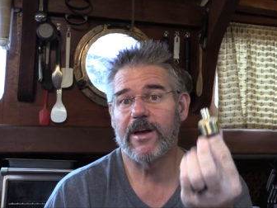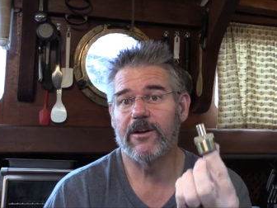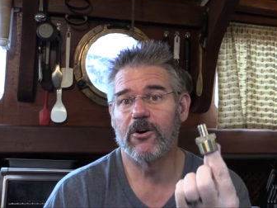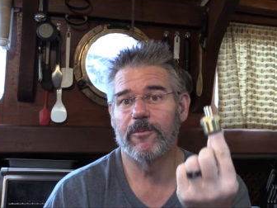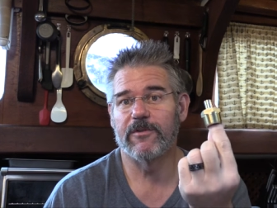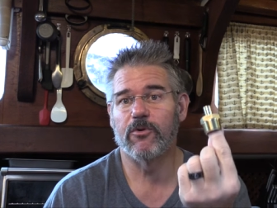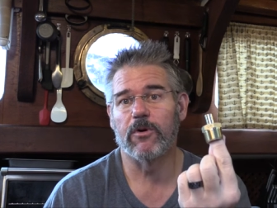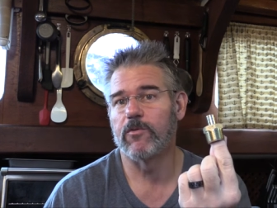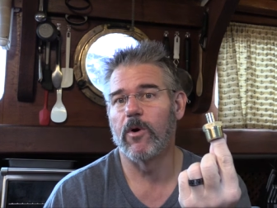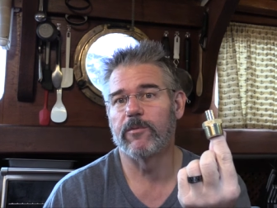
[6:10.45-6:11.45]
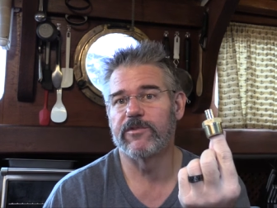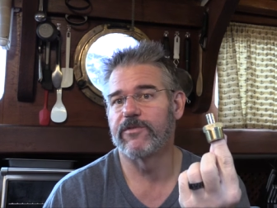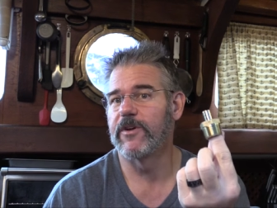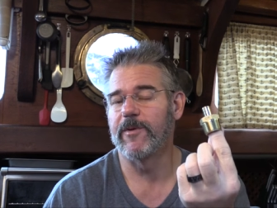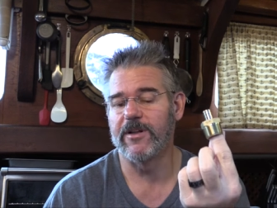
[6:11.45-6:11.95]
got home, and of course one was a
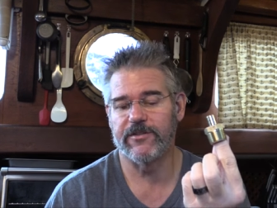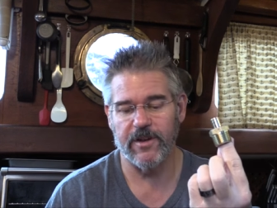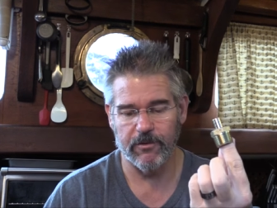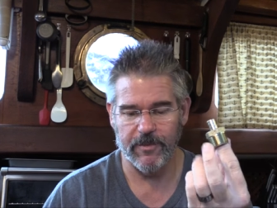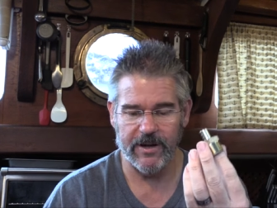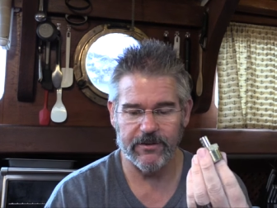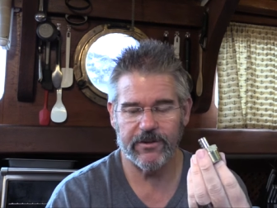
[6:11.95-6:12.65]
female instead of a male.